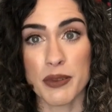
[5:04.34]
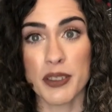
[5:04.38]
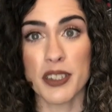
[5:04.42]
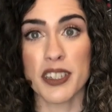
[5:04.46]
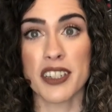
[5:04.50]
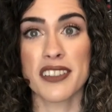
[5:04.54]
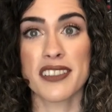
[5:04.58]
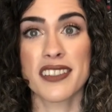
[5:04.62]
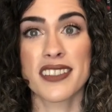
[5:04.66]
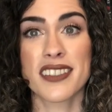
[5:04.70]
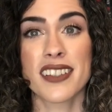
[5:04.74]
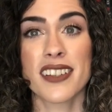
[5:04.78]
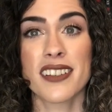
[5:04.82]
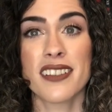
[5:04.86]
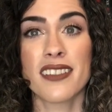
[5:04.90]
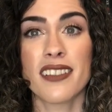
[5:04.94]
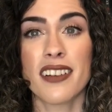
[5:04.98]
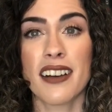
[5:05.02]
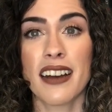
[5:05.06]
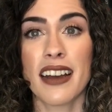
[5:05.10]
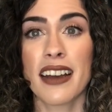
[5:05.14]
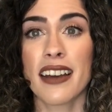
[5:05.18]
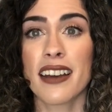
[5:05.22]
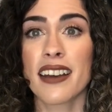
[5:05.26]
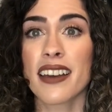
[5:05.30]
books,
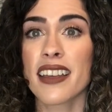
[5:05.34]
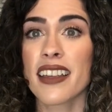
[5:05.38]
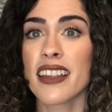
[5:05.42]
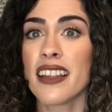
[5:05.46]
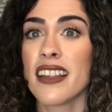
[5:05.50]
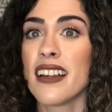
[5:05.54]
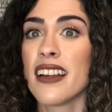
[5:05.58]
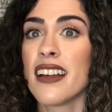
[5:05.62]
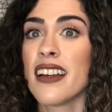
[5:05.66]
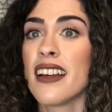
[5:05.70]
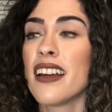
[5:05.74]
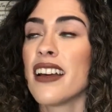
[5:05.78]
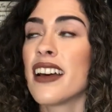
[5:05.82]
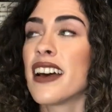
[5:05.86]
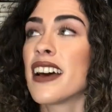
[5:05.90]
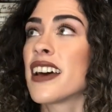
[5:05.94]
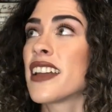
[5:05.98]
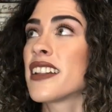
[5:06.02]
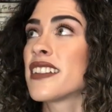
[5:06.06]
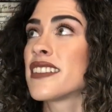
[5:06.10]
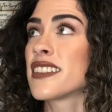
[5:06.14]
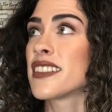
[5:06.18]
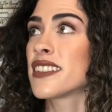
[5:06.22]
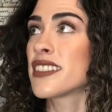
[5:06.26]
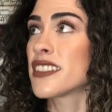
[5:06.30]
so I
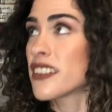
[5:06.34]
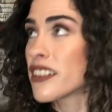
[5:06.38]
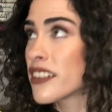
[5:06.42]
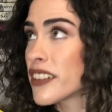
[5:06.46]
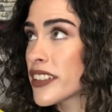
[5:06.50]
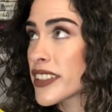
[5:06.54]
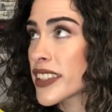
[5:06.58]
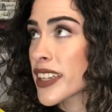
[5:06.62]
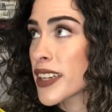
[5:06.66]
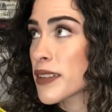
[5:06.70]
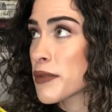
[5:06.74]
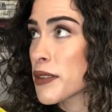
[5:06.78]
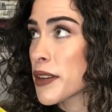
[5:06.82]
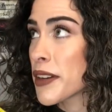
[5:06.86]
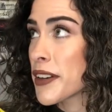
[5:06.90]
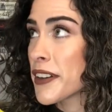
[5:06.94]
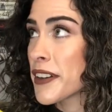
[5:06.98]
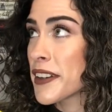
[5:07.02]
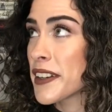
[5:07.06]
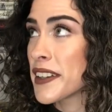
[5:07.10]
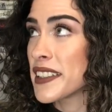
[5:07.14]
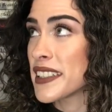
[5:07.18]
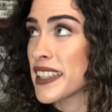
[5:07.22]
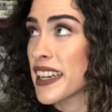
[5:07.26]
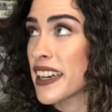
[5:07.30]
had such a hard time
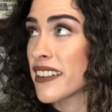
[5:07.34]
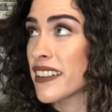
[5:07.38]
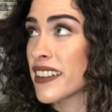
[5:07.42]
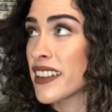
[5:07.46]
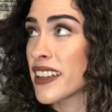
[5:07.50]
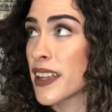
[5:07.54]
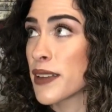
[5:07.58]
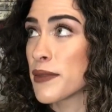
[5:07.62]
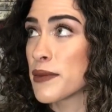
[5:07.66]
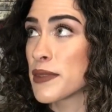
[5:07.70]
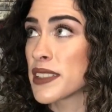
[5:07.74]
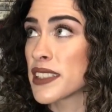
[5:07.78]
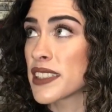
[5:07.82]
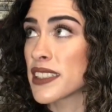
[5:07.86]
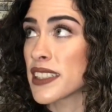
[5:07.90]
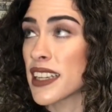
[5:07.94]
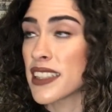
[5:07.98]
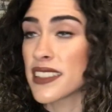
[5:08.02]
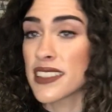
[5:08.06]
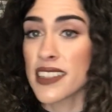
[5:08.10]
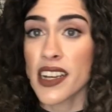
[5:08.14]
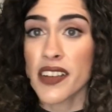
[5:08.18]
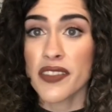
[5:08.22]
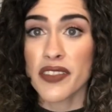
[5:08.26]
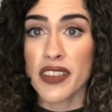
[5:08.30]
narrowing it down and I'm,
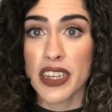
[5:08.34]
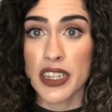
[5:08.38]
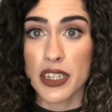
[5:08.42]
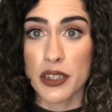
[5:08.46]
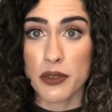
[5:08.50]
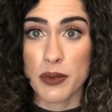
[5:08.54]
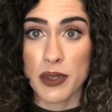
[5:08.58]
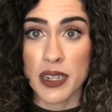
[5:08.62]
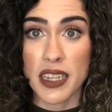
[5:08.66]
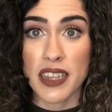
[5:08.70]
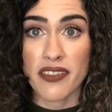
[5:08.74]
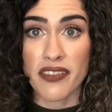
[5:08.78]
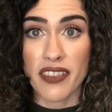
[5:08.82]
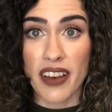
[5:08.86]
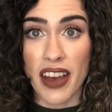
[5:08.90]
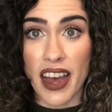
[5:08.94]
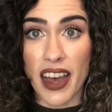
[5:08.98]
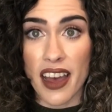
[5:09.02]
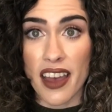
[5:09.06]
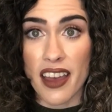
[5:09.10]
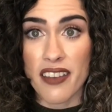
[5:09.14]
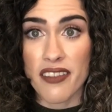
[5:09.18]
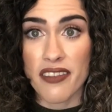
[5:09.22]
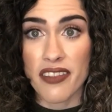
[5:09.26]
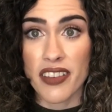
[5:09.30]
I still have like
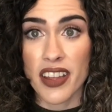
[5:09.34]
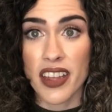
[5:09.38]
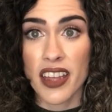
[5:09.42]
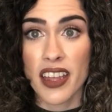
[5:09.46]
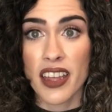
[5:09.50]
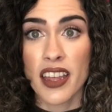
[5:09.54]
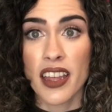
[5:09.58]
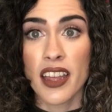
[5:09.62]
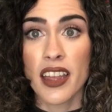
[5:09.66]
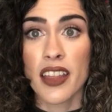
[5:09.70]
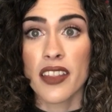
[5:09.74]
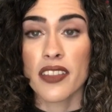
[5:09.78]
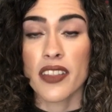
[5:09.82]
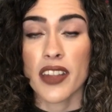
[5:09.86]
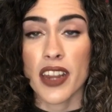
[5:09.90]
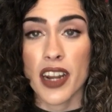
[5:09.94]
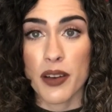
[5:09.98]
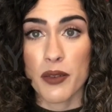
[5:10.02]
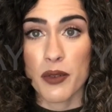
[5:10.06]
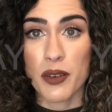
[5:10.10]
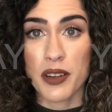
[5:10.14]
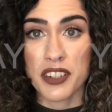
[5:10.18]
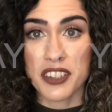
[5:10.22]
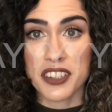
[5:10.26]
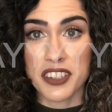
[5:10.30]
25 that
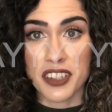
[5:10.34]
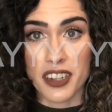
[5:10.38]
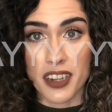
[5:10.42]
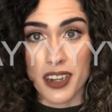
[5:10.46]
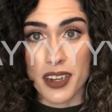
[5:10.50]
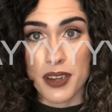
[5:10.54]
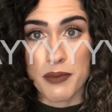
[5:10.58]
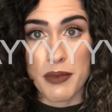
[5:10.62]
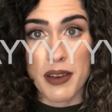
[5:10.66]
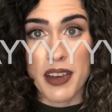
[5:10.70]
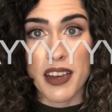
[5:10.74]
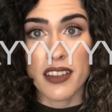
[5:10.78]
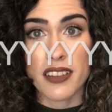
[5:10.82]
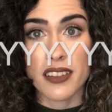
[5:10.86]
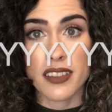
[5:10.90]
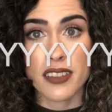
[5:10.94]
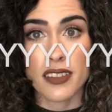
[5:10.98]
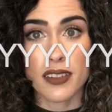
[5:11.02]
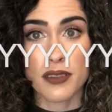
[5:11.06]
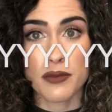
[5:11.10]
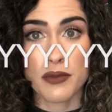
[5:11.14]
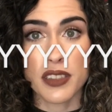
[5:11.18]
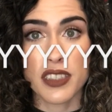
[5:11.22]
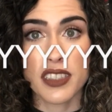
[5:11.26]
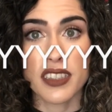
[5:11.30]
I wanna talk about,
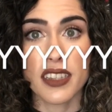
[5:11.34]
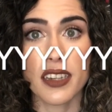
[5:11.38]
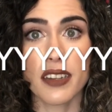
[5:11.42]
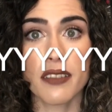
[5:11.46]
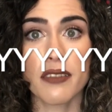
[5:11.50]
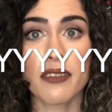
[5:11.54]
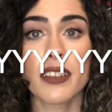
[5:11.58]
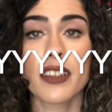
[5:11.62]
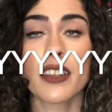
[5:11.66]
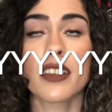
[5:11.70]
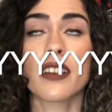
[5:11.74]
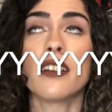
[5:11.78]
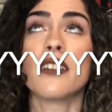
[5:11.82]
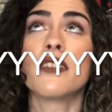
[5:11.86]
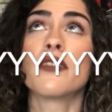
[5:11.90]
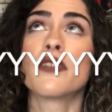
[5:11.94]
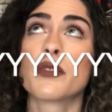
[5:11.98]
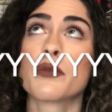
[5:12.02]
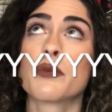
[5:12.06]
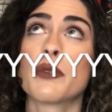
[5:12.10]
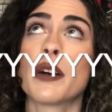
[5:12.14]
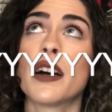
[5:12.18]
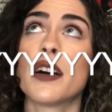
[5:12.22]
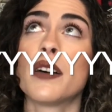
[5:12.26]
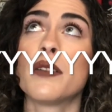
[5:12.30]
so I'm just like really
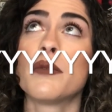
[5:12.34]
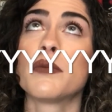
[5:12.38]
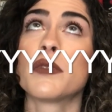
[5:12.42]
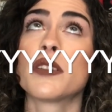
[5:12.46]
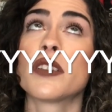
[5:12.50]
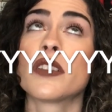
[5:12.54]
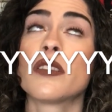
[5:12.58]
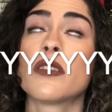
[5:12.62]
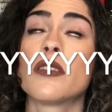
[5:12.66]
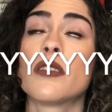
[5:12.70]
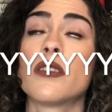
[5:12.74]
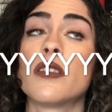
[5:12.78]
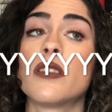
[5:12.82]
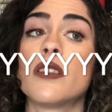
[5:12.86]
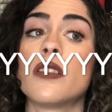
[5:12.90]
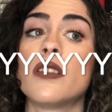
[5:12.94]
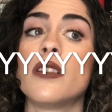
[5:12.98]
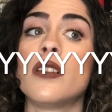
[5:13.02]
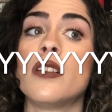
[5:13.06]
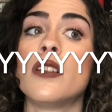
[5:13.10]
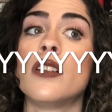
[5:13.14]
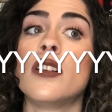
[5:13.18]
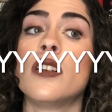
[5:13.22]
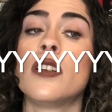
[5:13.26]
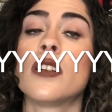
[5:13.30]
overwhelmed
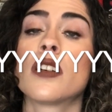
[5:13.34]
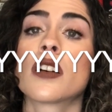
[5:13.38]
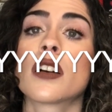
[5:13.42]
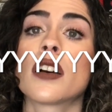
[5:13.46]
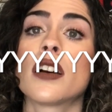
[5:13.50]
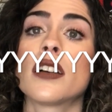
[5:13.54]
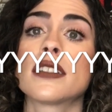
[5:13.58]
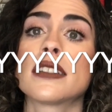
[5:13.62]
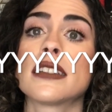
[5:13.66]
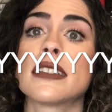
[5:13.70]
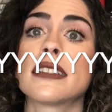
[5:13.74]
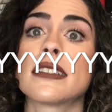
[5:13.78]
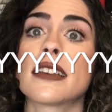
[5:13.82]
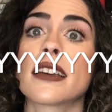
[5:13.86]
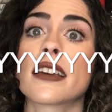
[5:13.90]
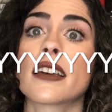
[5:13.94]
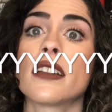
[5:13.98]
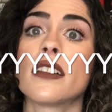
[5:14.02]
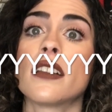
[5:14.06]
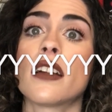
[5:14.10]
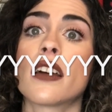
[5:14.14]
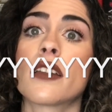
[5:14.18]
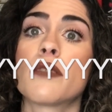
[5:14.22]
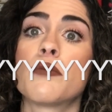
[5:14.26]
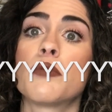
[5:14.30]
because it's like a
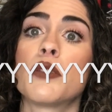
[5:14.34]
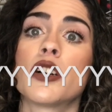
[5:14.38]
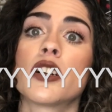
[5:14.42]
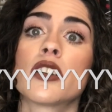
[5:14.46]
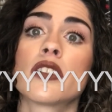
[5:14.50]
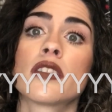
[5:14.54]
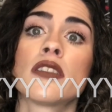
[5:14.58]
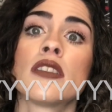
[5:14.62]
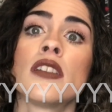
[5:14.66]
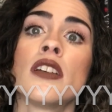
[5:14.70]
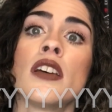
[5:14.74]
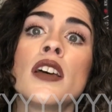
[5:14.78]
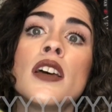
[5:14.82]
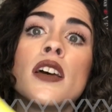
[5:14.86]
lot of books.